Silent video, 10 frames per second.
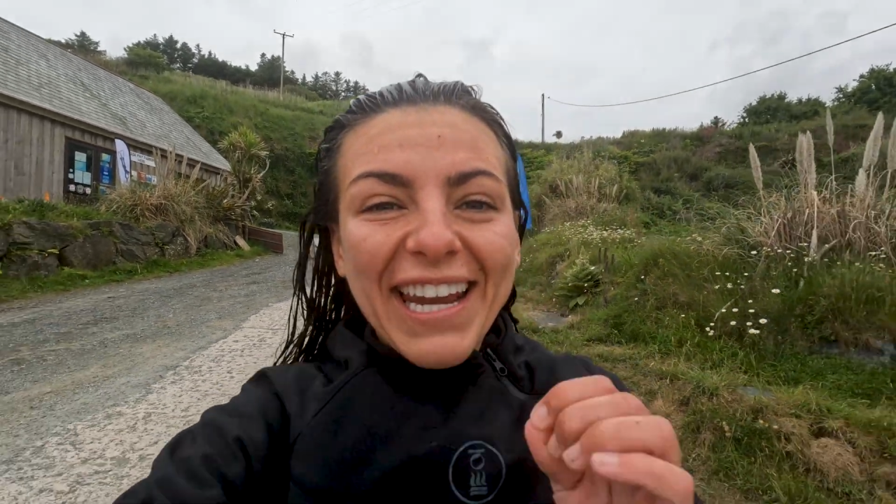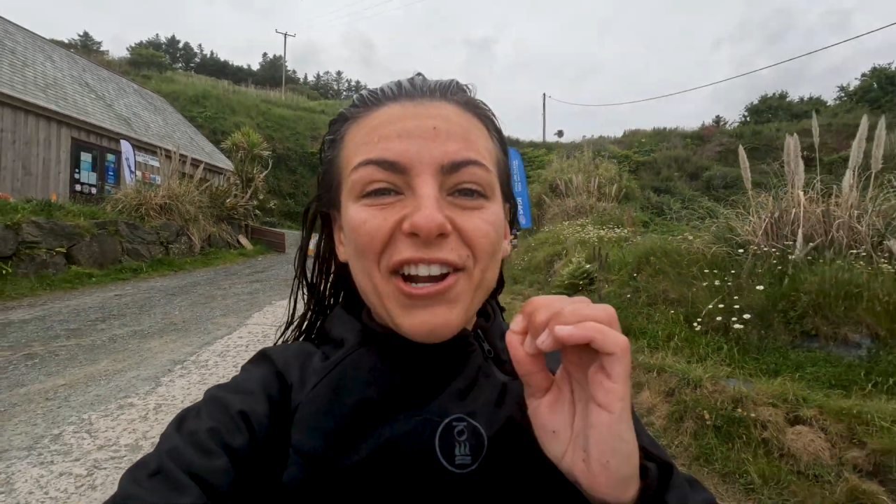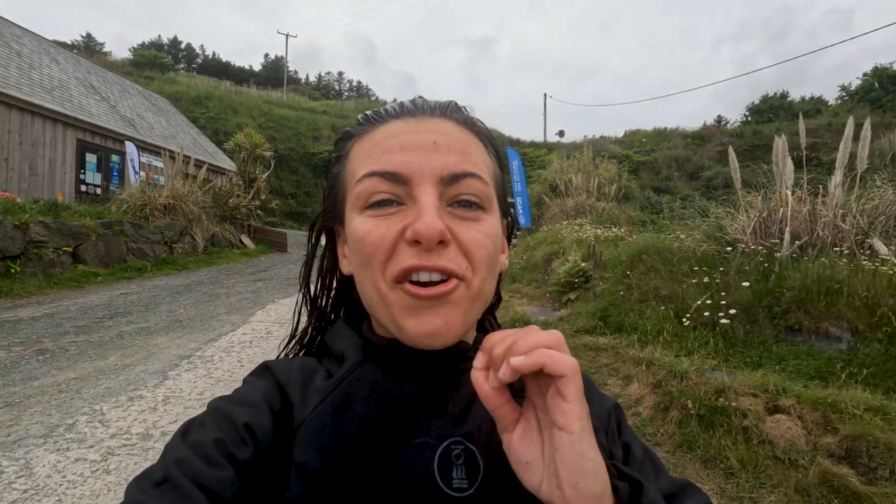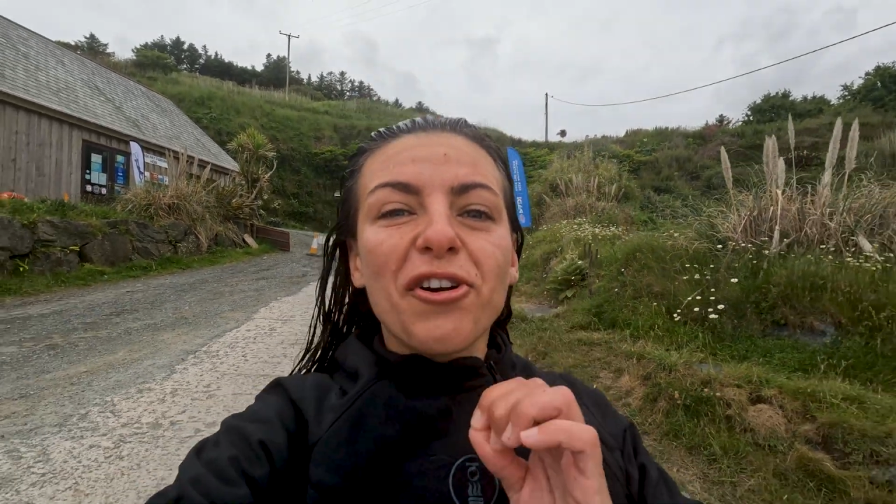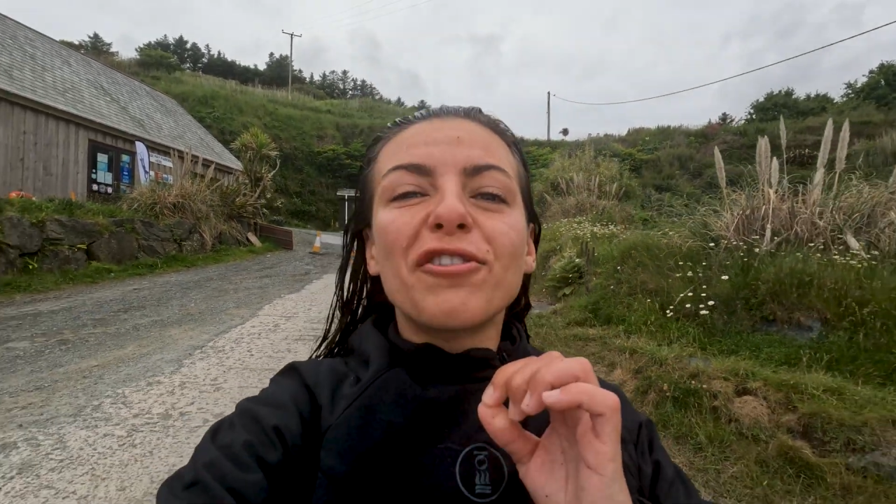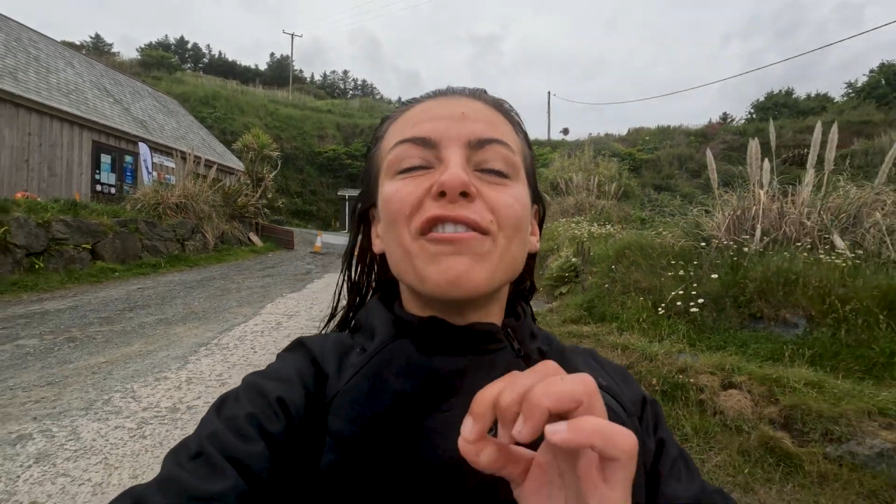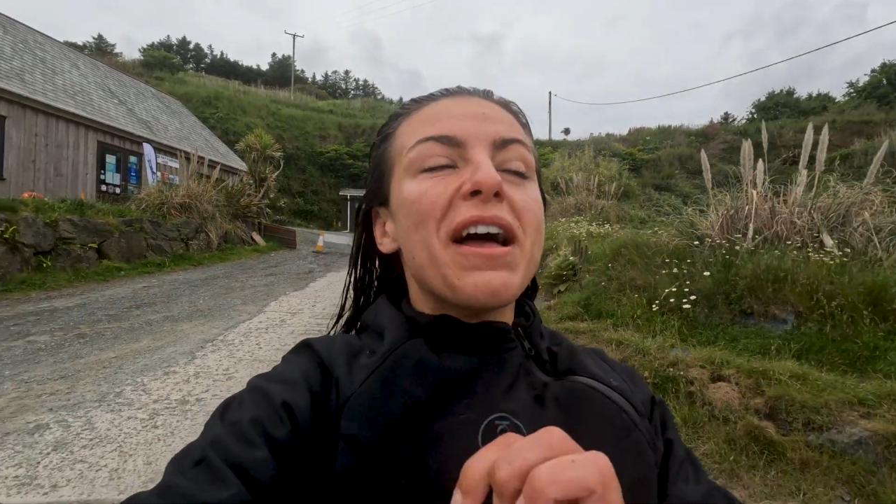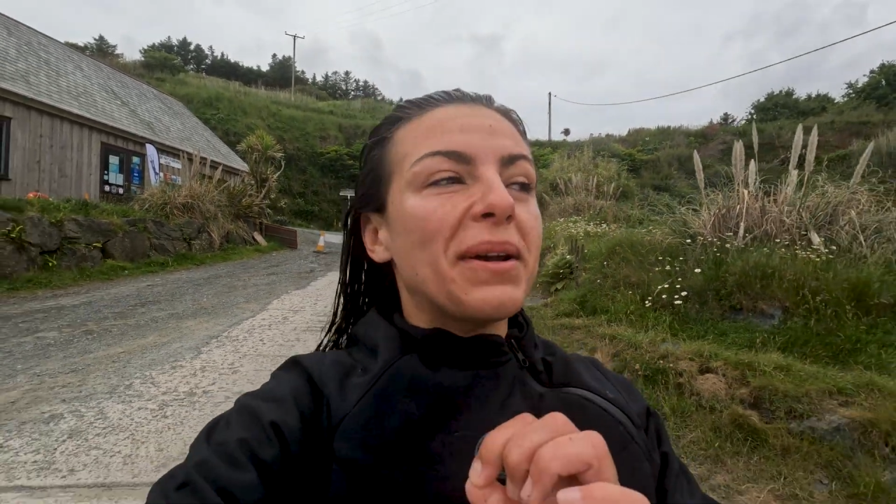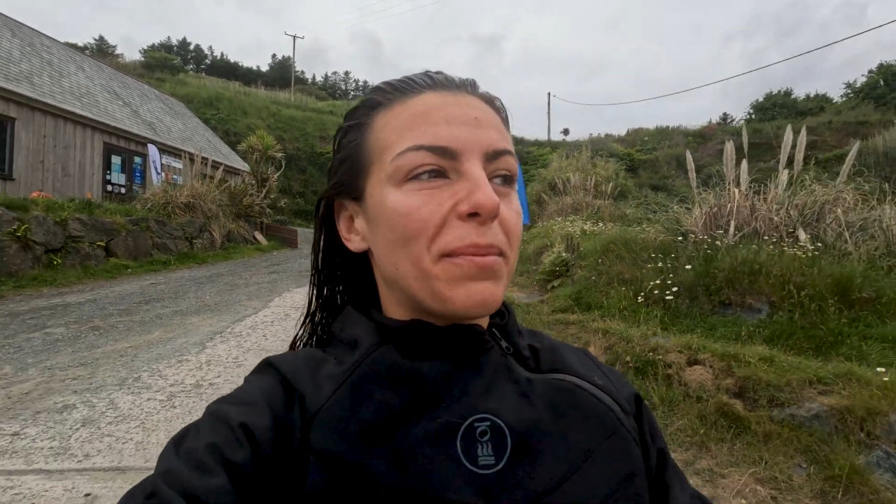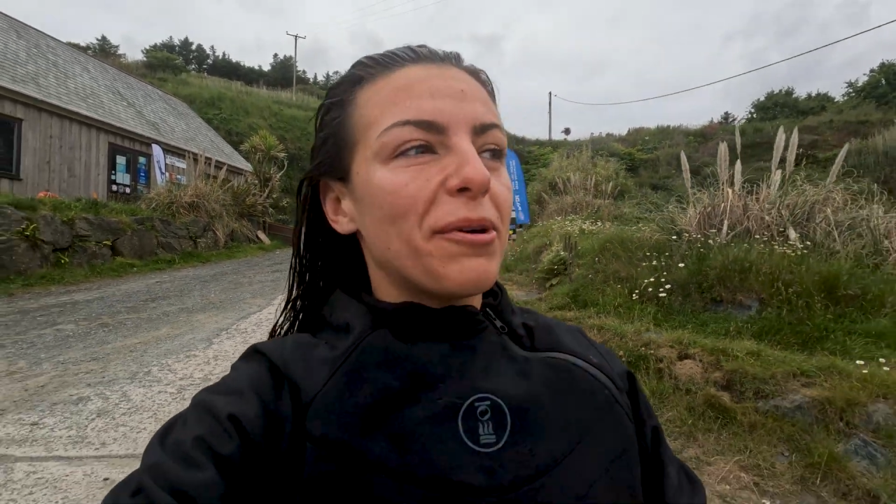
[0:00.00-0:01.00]

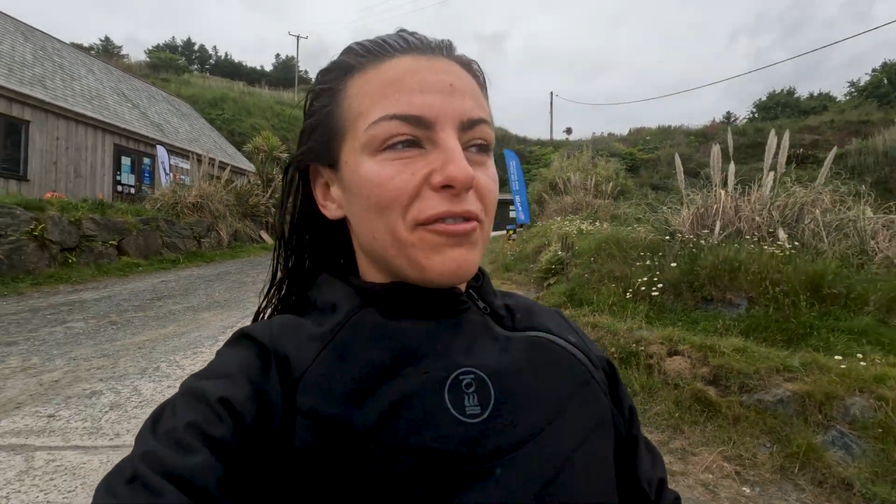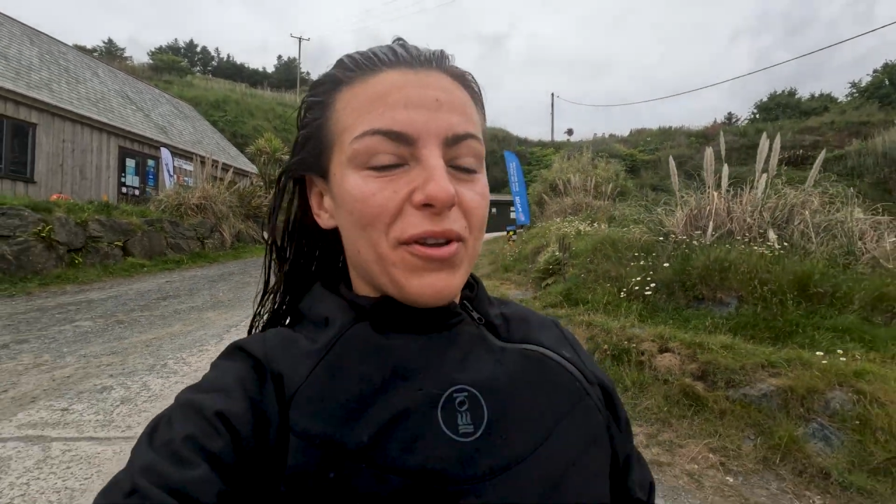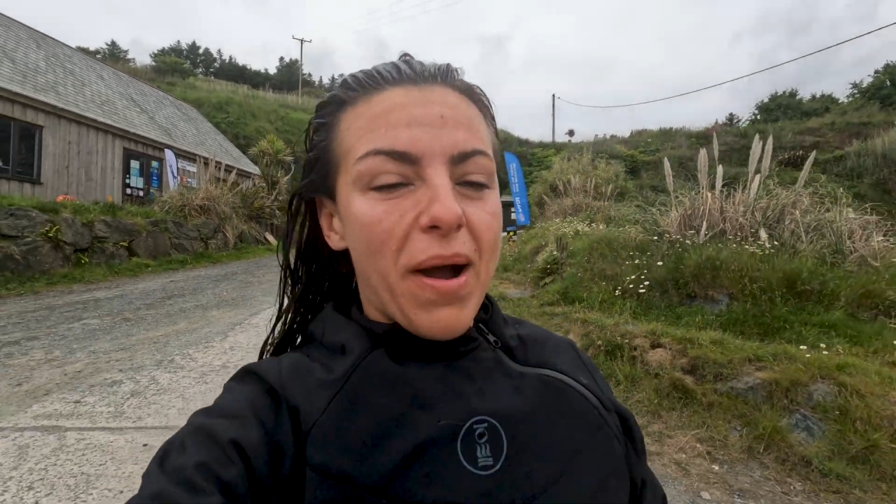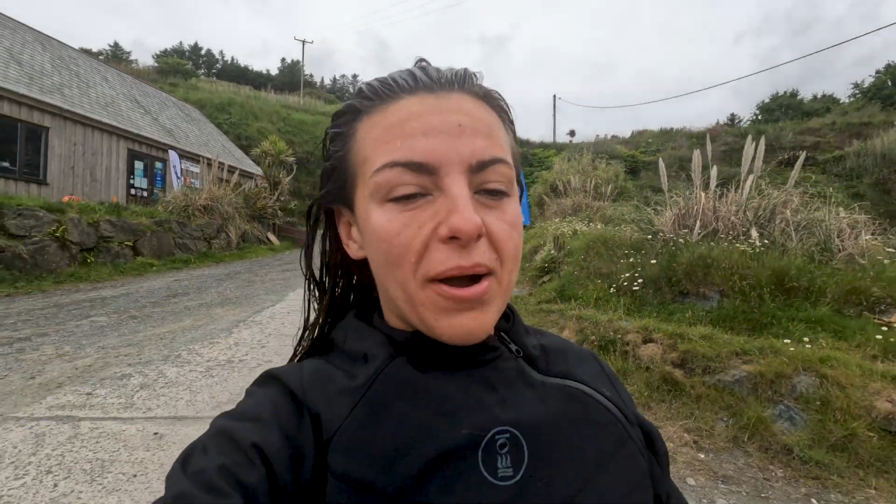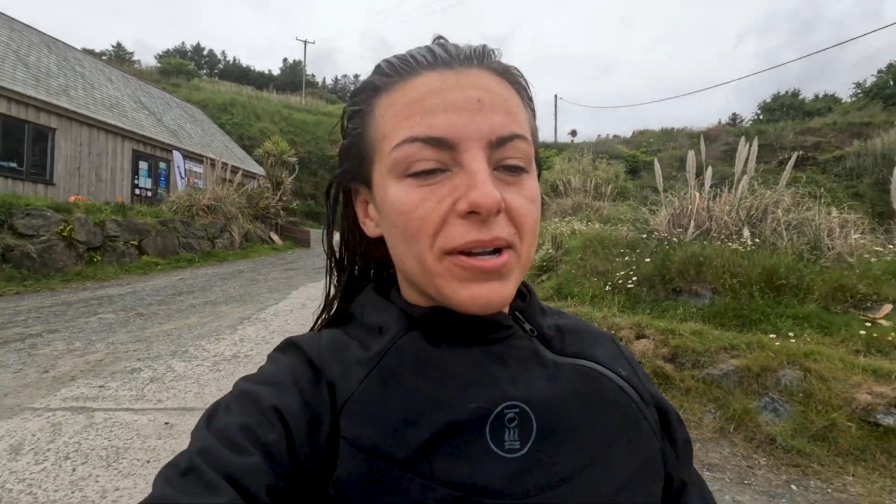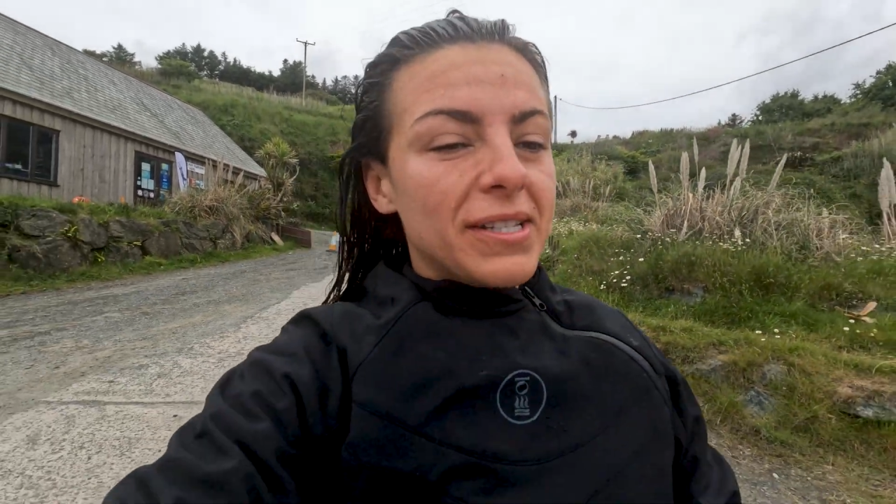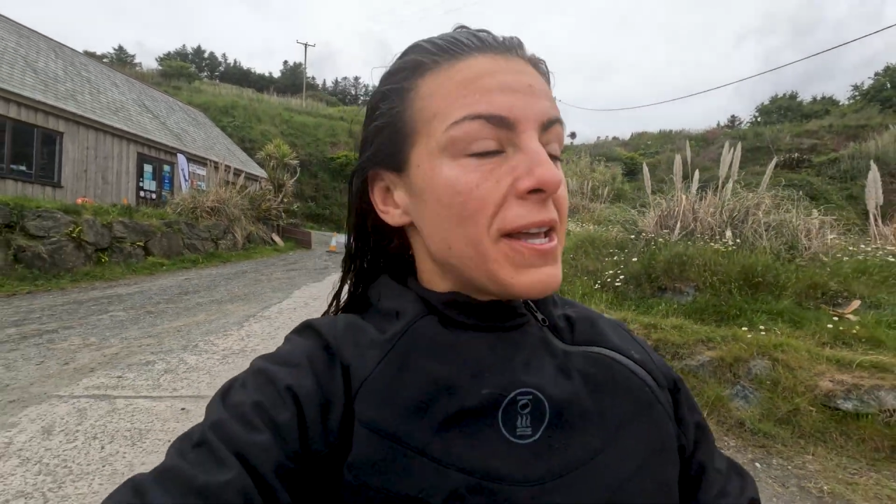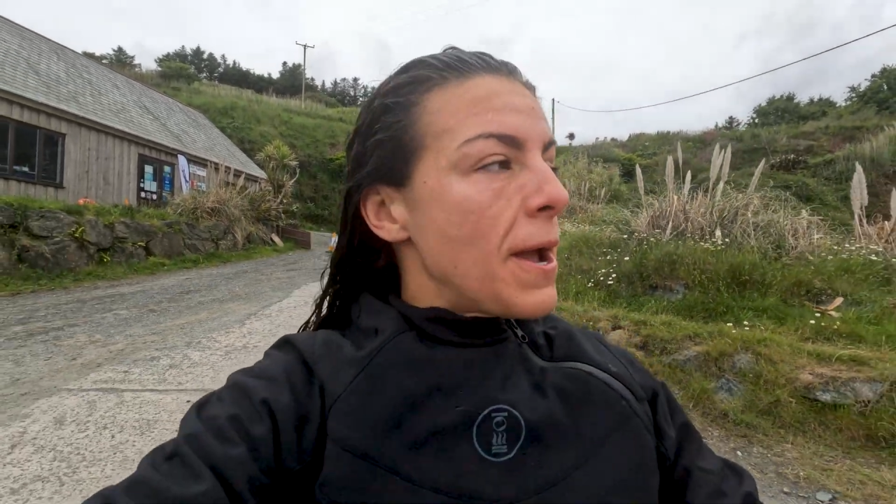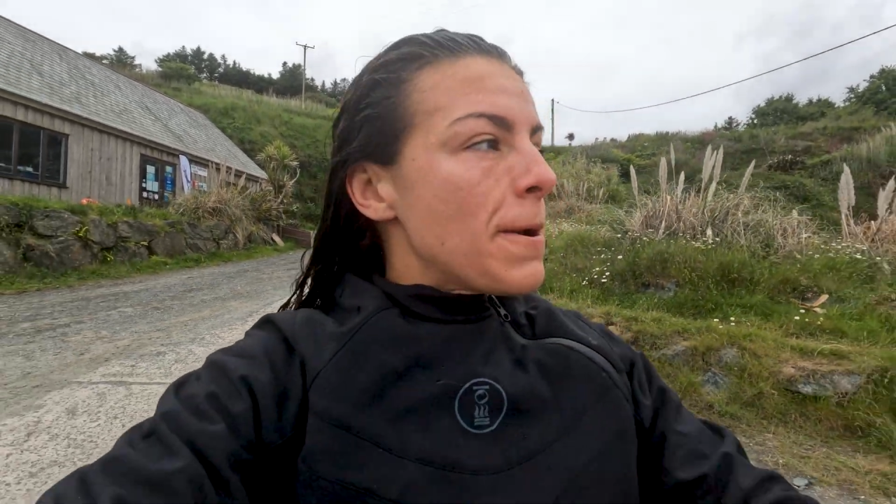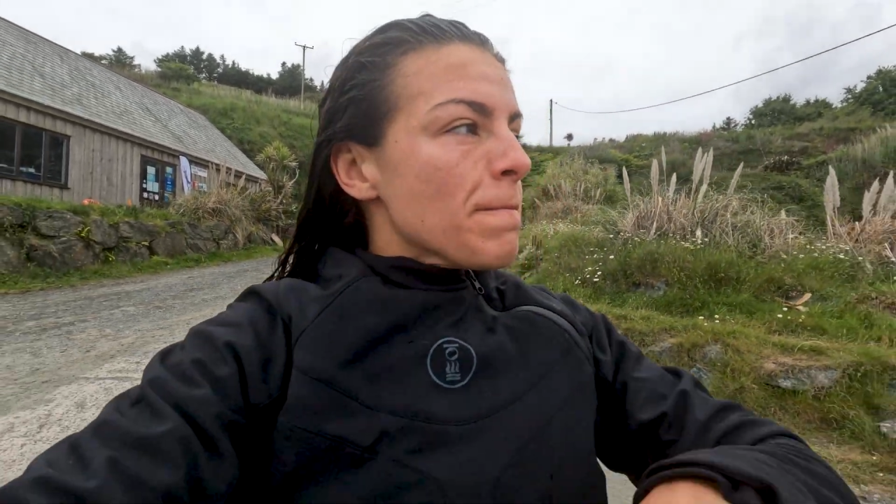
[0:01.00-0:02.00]
incredible few hours.